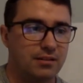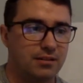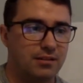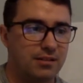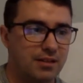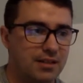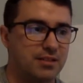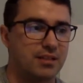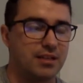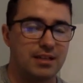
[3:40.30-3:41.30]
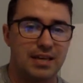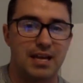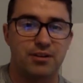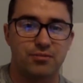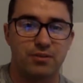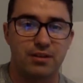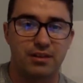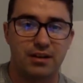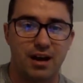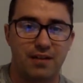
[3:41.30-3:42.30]
needs to engage with
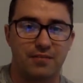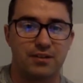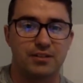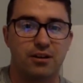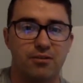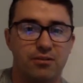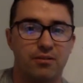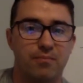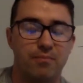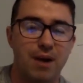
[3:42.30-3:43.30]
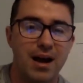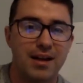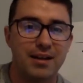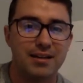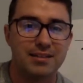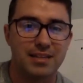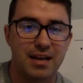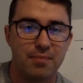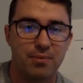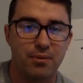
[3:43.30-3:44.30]
the conflict. So my
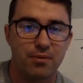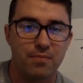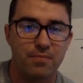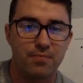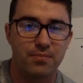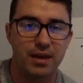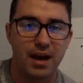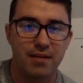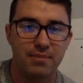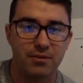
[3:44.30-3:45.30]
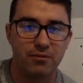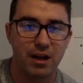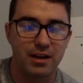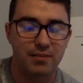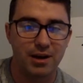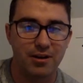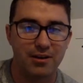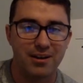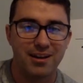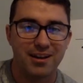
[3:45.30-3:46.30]
example that I've been writing
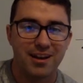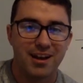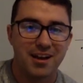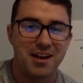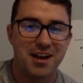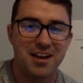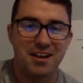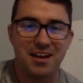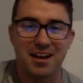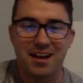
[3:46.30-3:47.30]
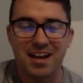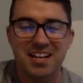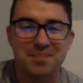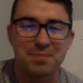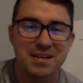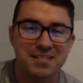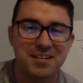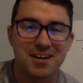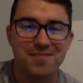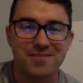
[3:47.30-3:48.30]
about, it's based
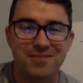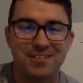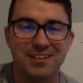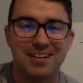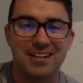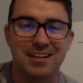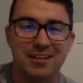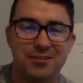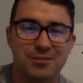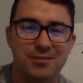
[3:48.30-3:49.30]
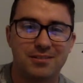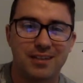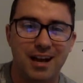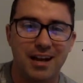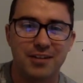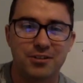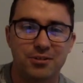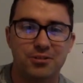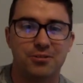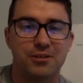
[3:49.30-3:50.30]
off of a kind of
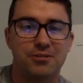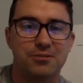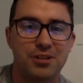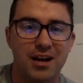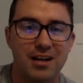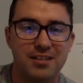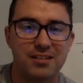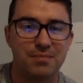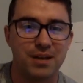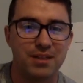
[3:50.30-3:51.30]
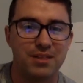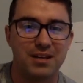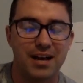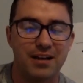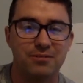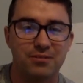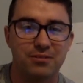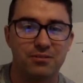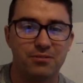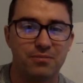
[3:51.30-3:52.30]
true story. So John Smith, the guy who
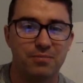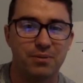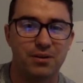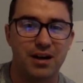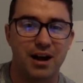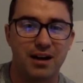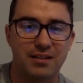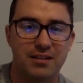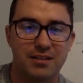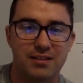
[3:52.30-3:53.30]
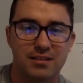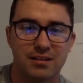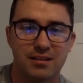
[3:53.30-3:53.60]
knew Pocahontas